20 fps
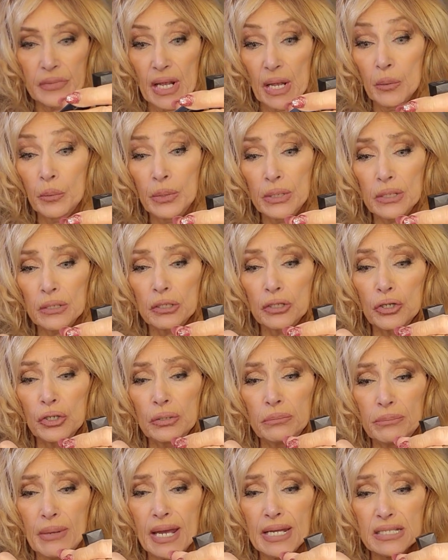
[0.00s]
And we look
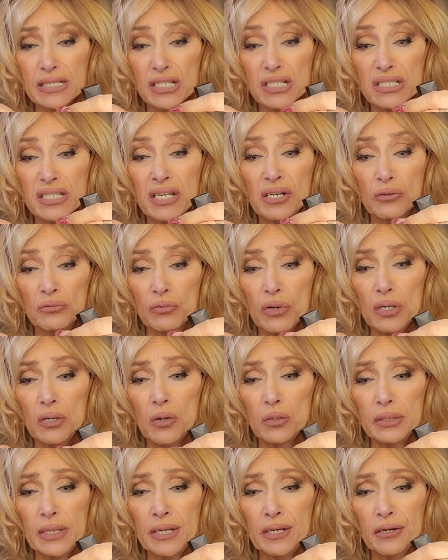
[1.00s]
good in mattes because they don't run
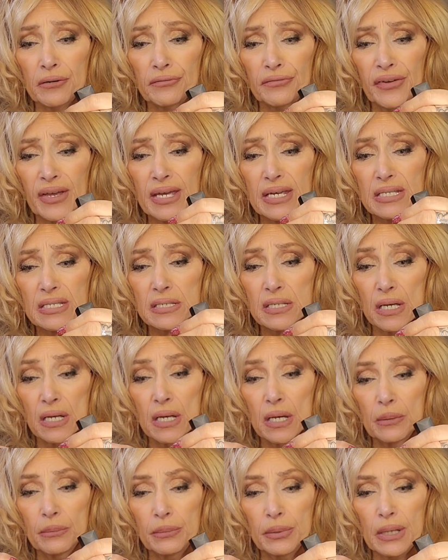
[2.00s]
all down our face.
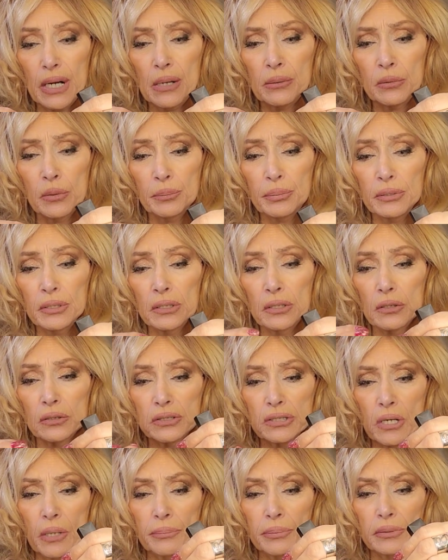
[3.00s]
But I'm going to put a little
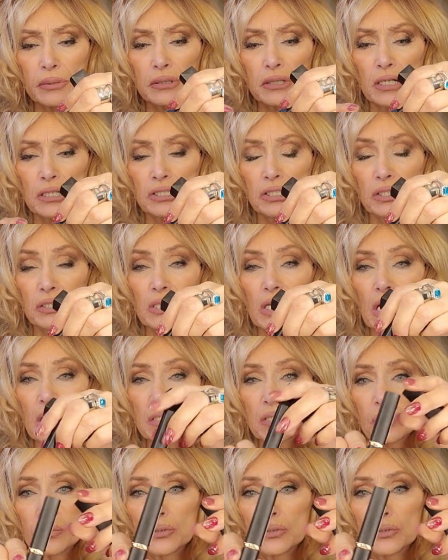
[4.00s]
touch of gloss